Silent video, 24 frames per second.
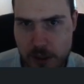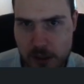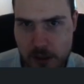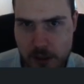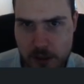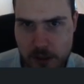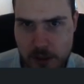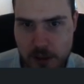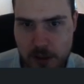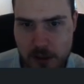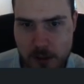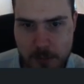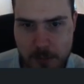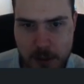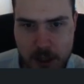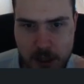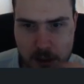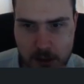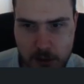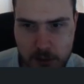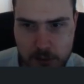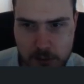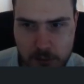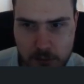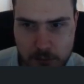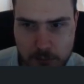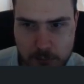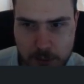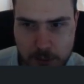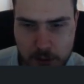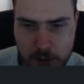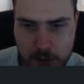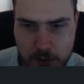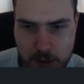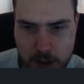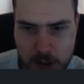gonna get the
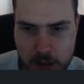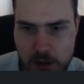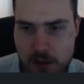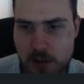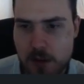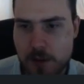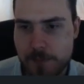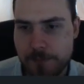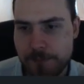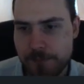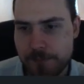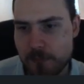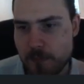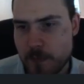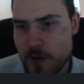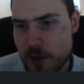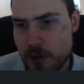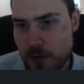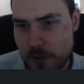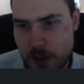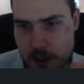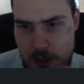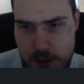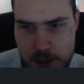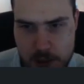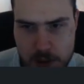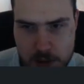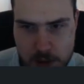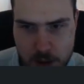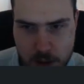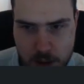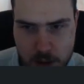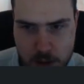penalty. So this